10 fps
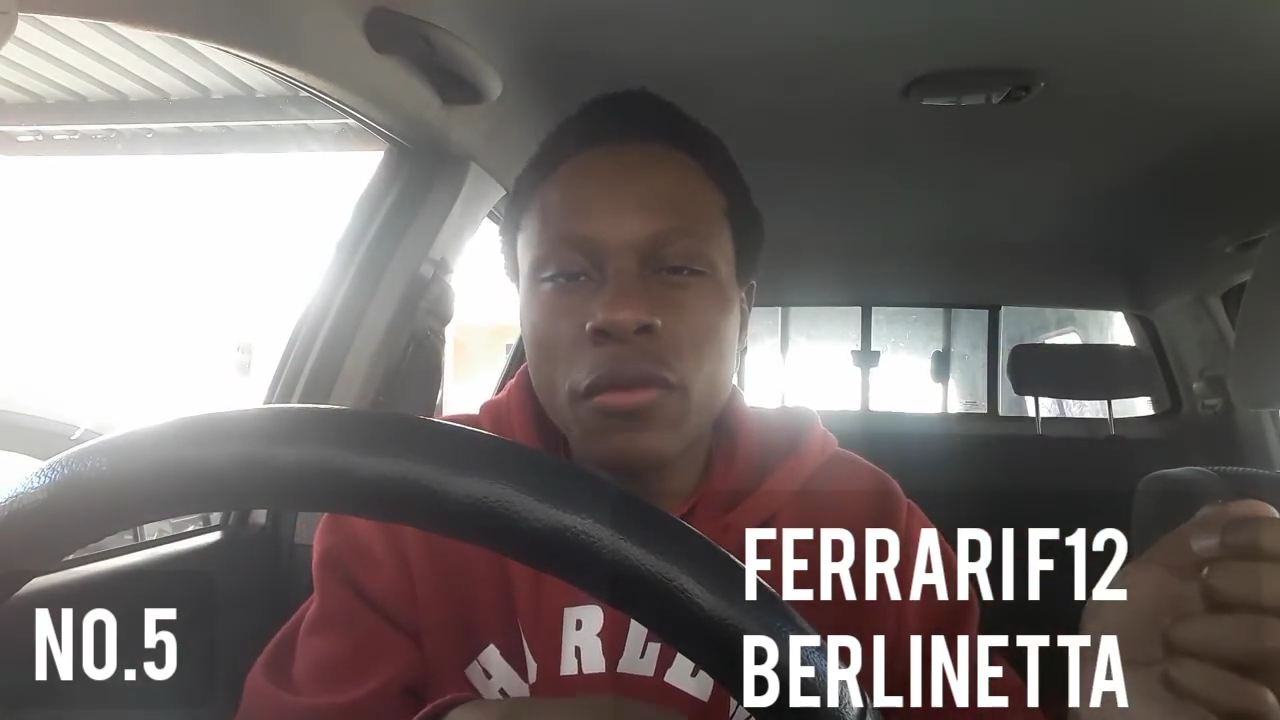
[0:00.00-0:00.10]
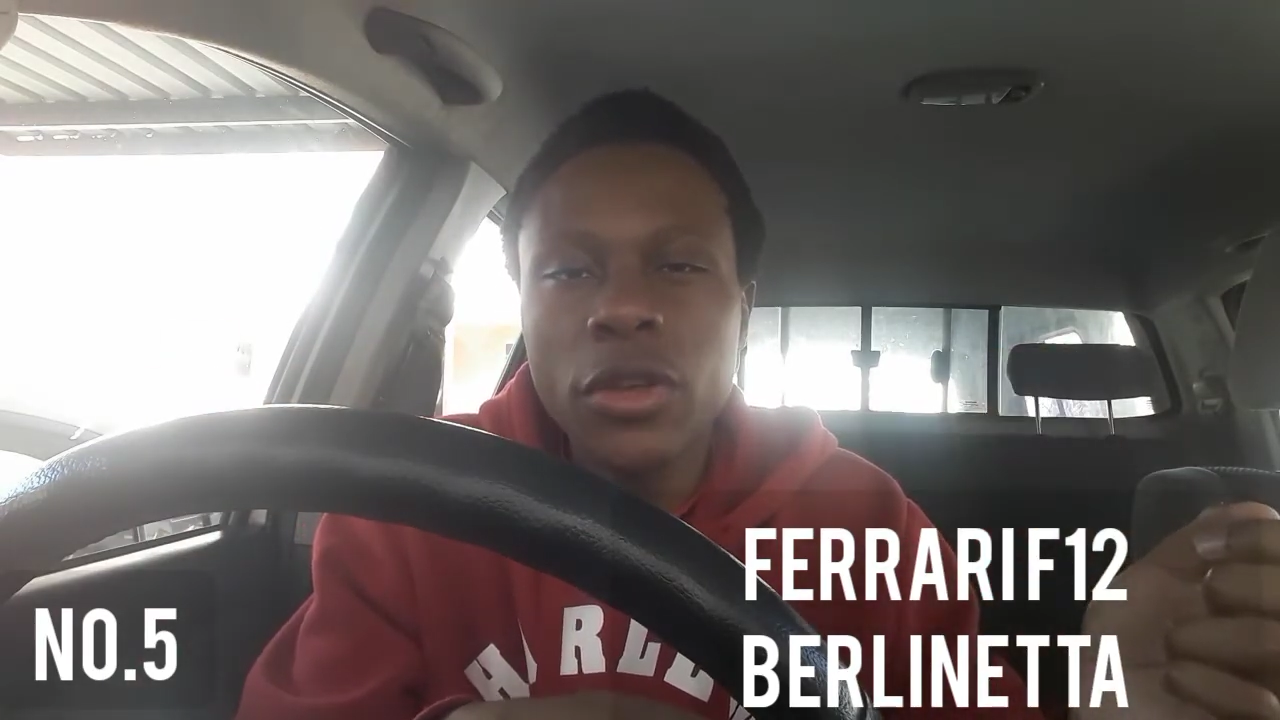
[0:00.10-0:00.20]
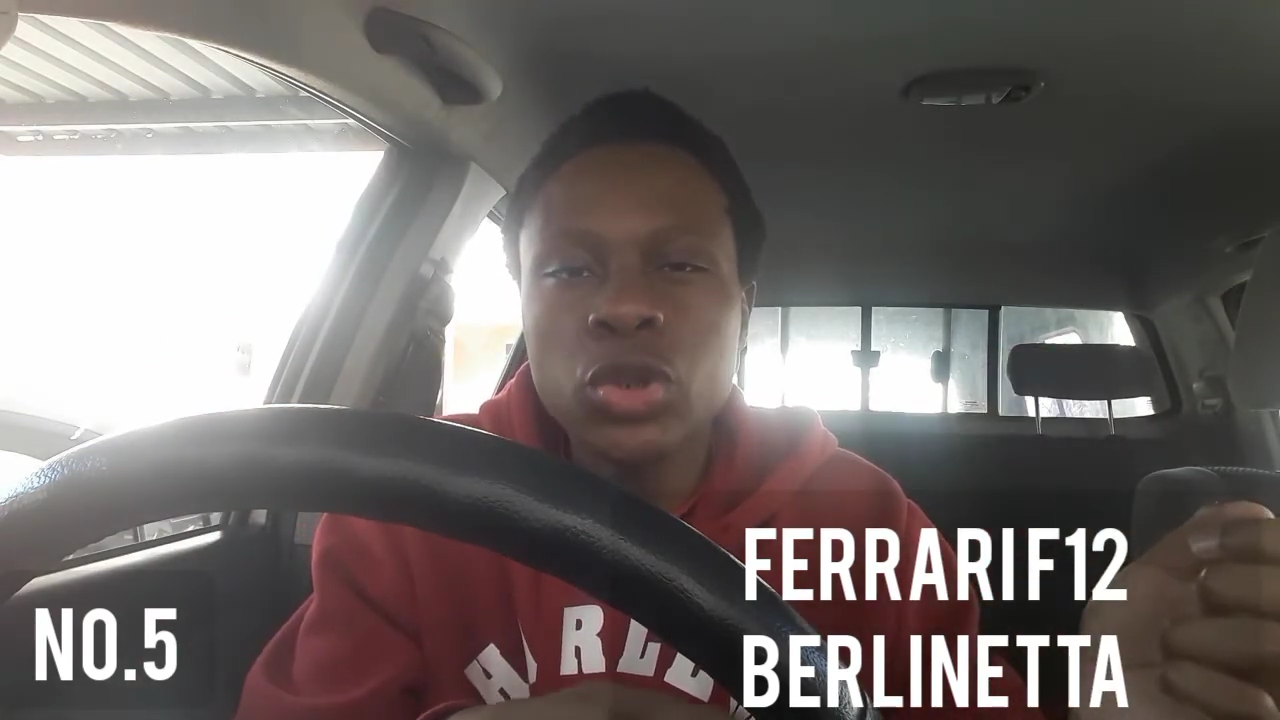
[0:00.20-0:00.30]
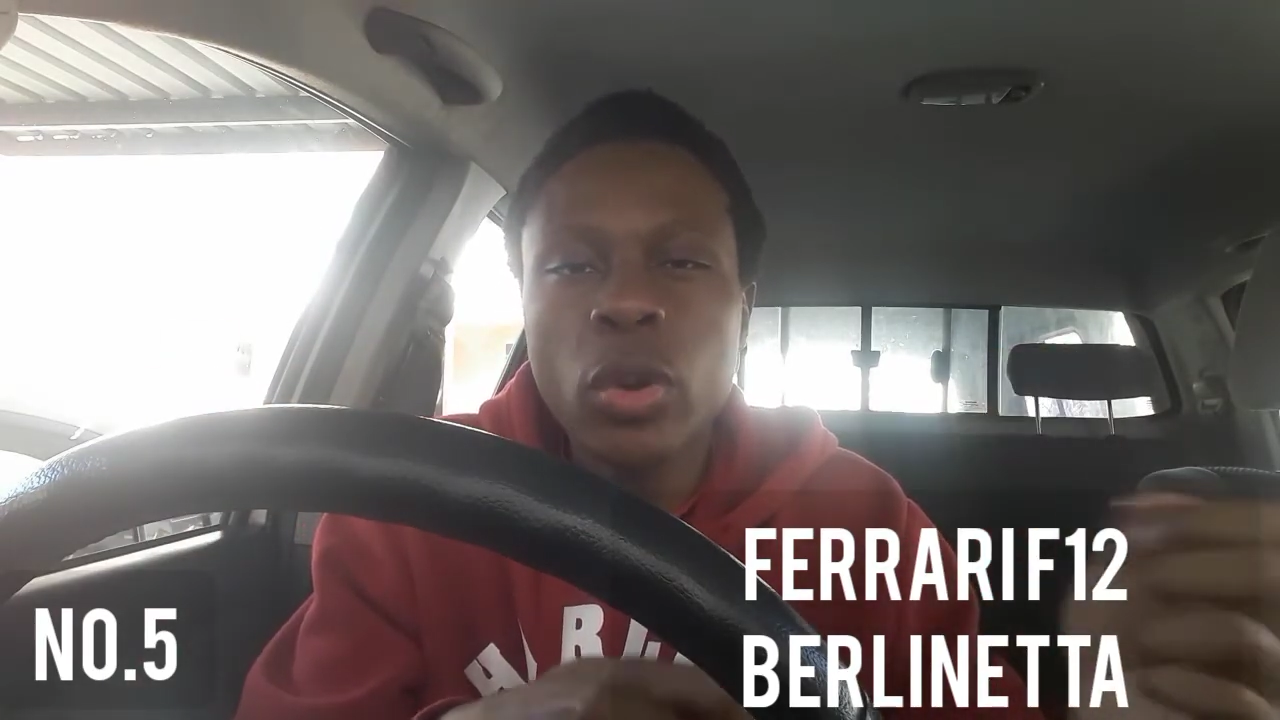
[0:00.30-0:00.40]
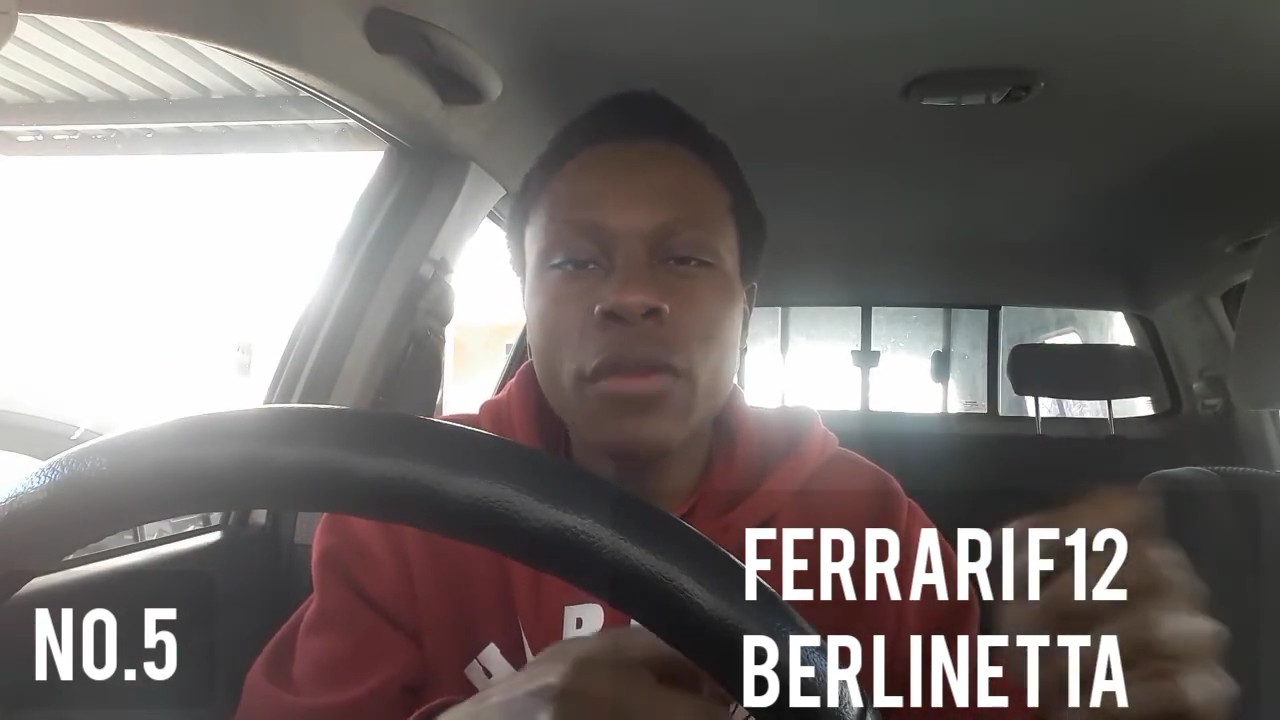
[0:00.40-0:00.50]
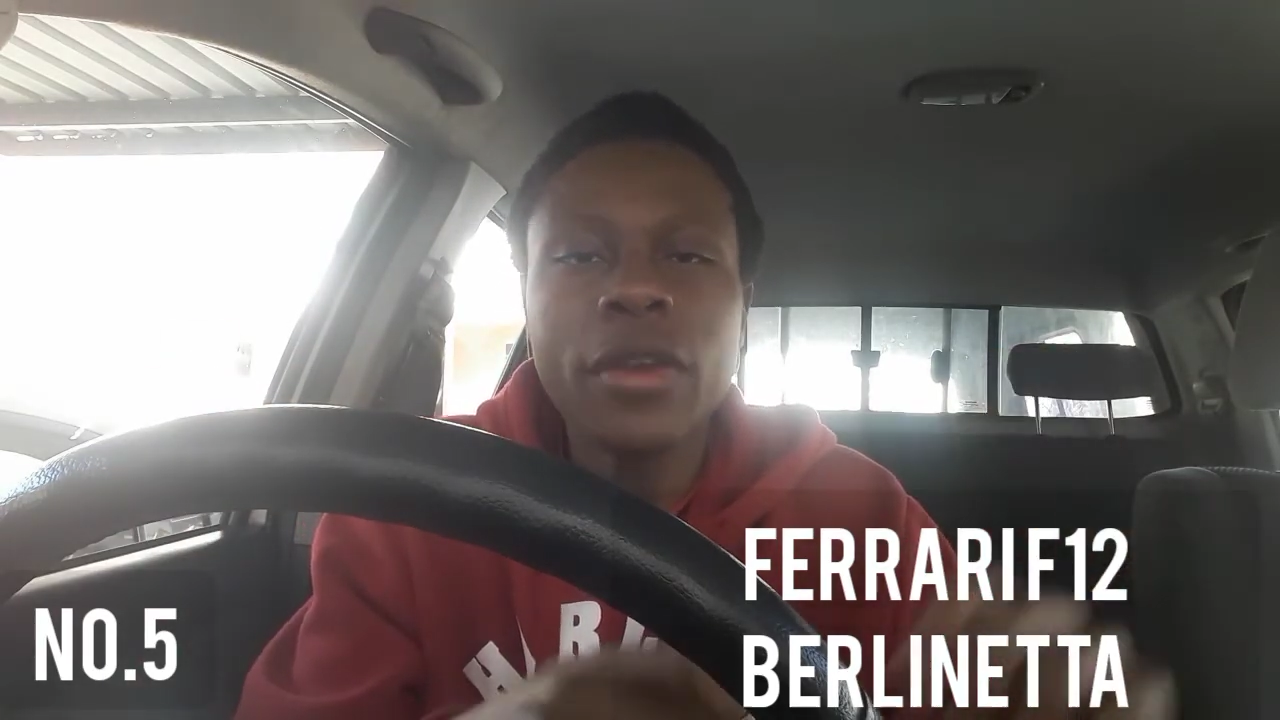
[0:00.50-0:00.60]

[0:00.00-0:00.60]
V12,